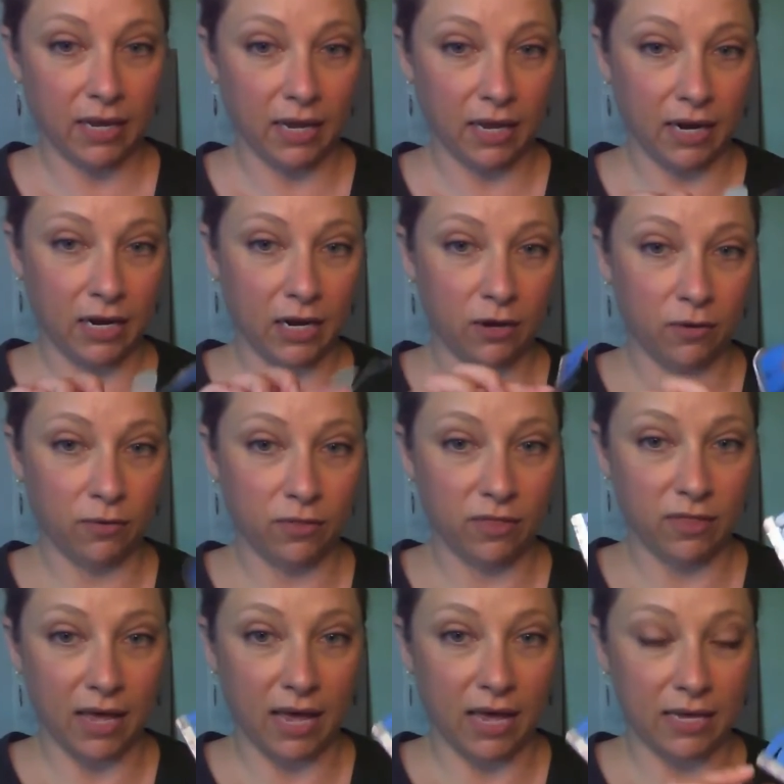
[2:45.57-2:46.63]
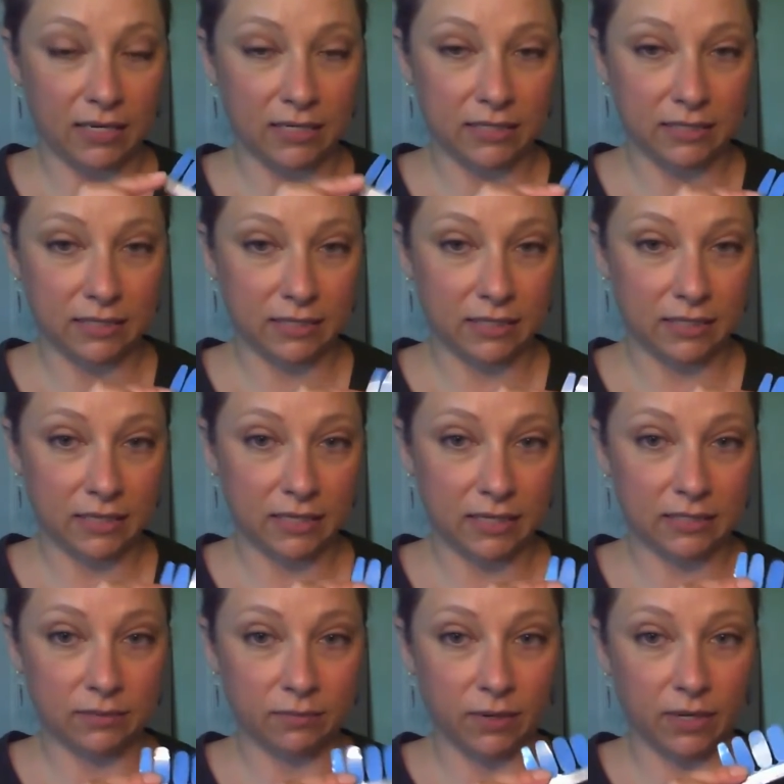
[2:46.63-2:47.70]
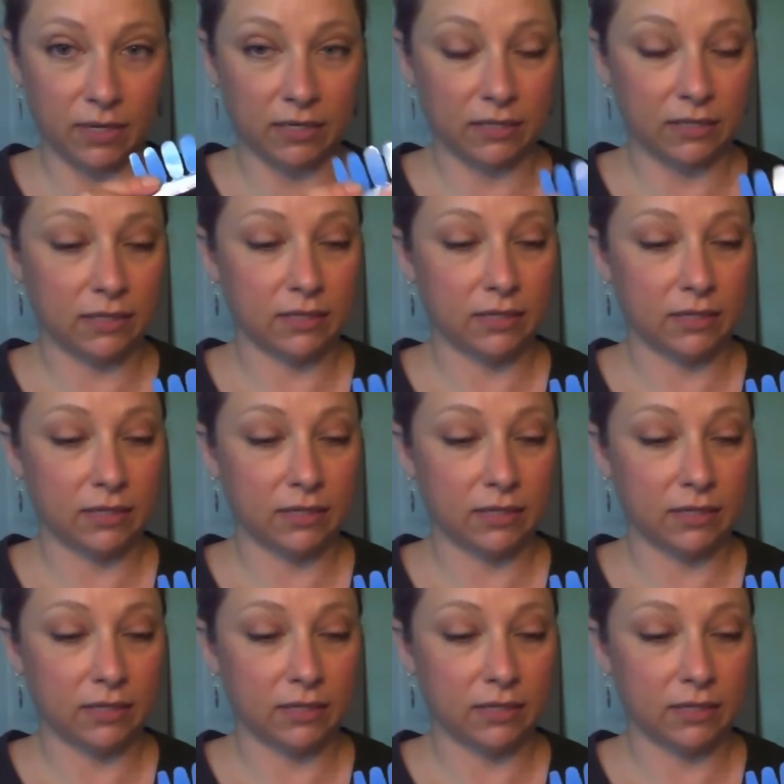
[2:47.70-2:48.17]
And I know that this one,